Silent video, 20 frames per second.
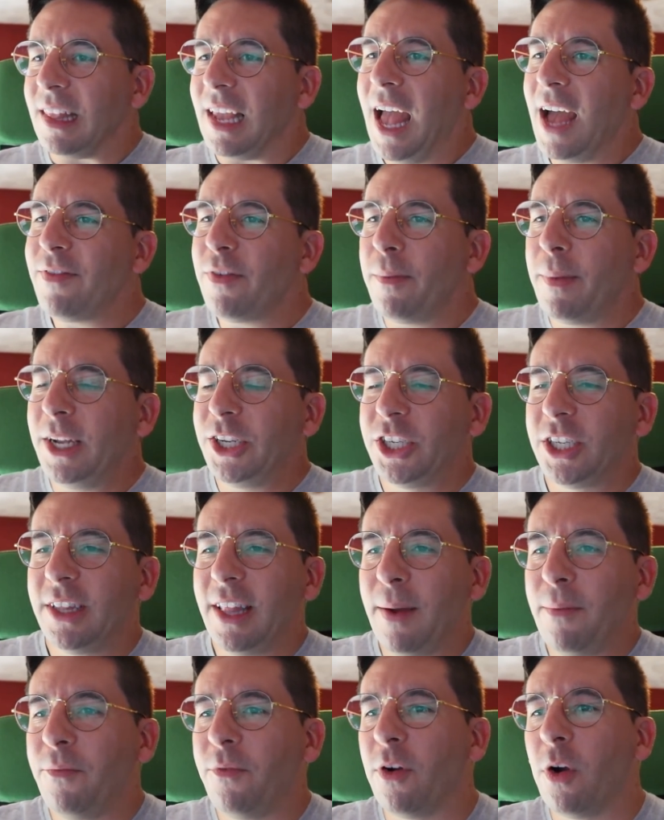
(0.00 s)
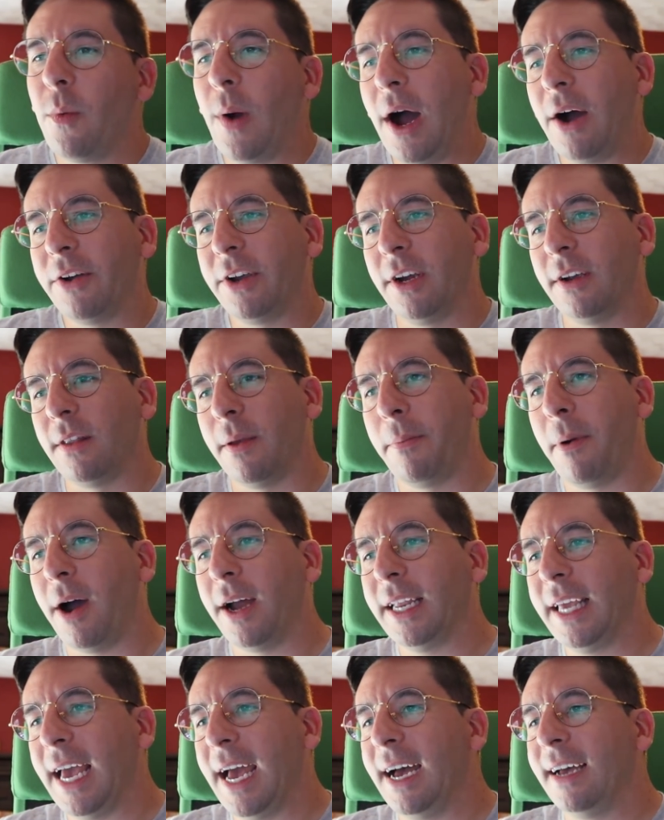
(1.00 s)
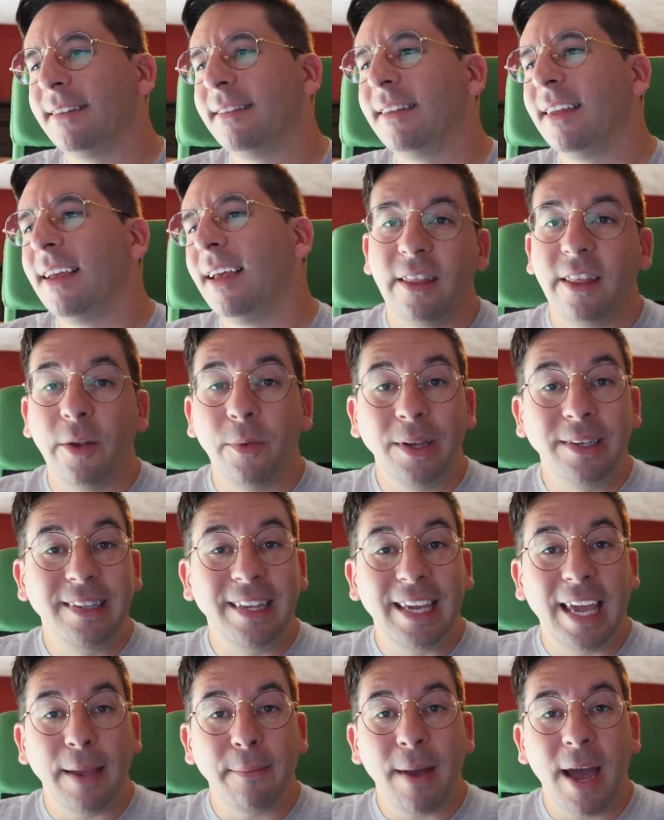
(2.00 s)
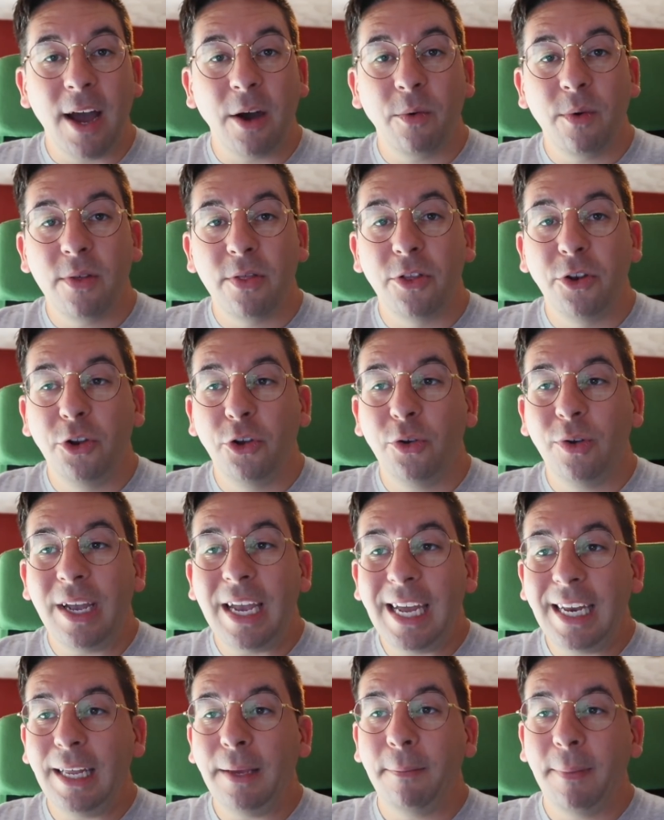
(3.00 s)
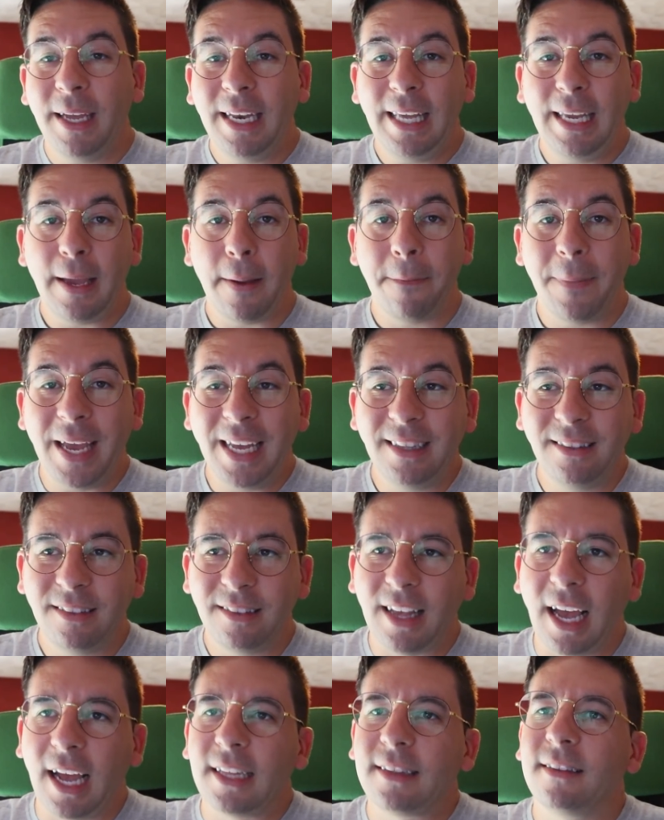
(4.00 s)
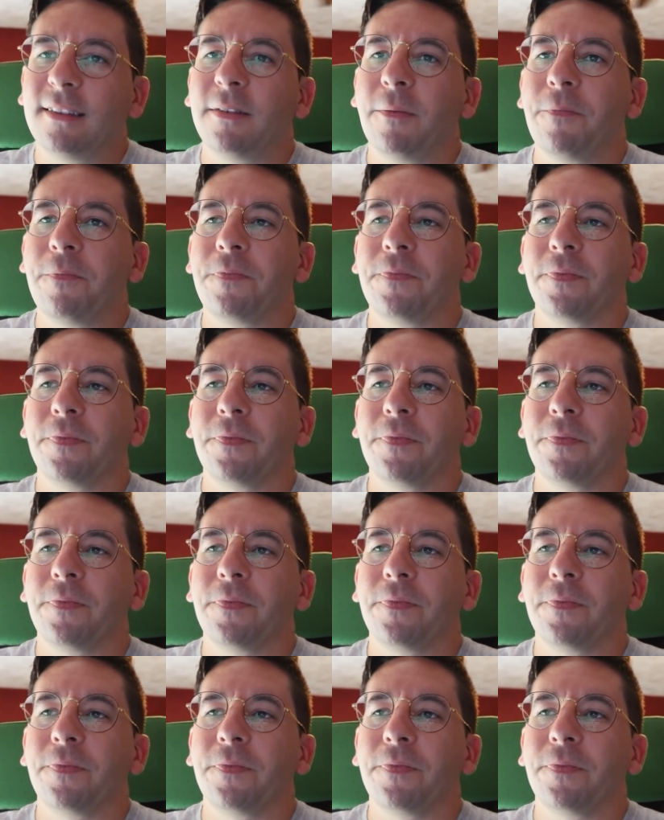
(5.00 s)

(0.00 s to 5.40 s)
I haven't mentioned them for a while here in the podcast. They recently came out with new itty bitty pin sets.